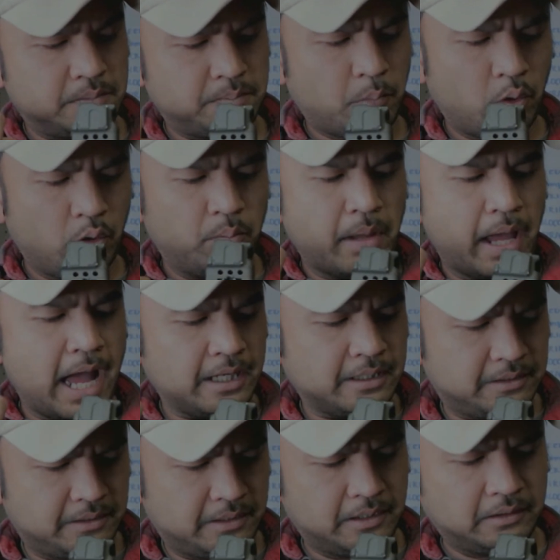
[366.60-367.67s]
bolt back.
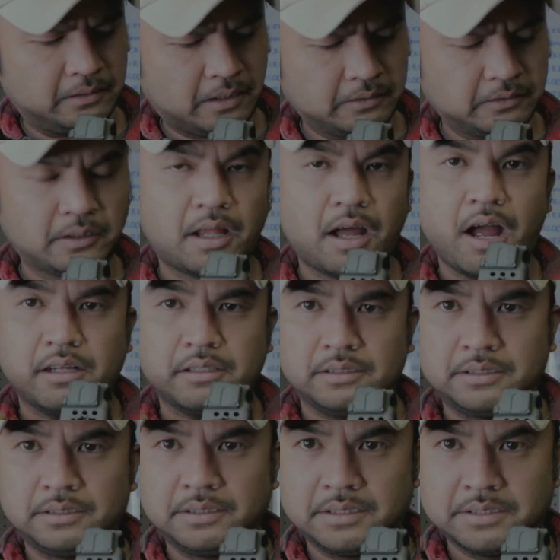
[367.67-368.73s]
It'll unlock.
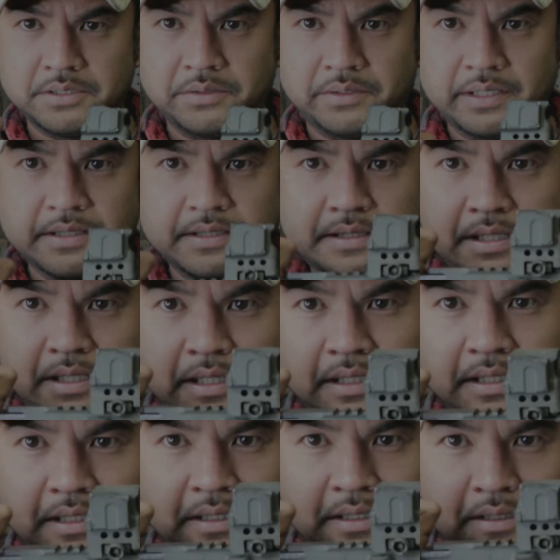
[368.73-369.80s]
As you can
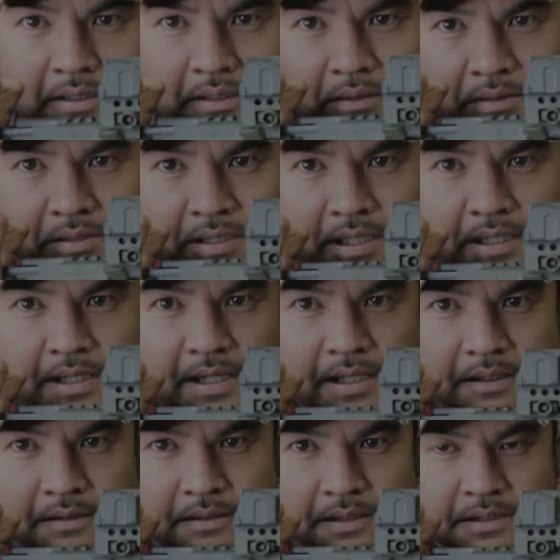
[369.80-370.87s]
see, you'll see the
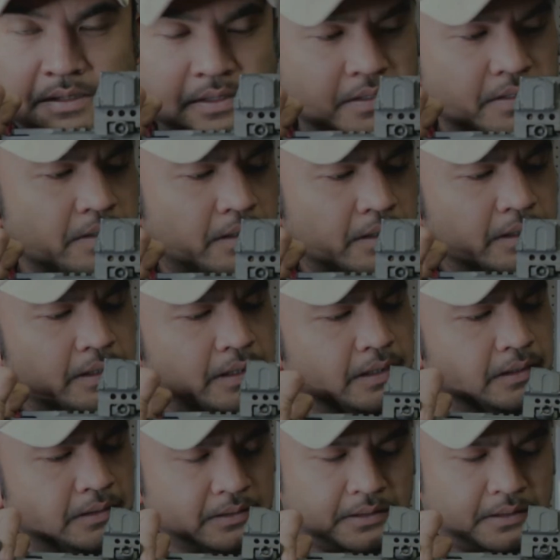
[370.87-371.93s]
cartridge on there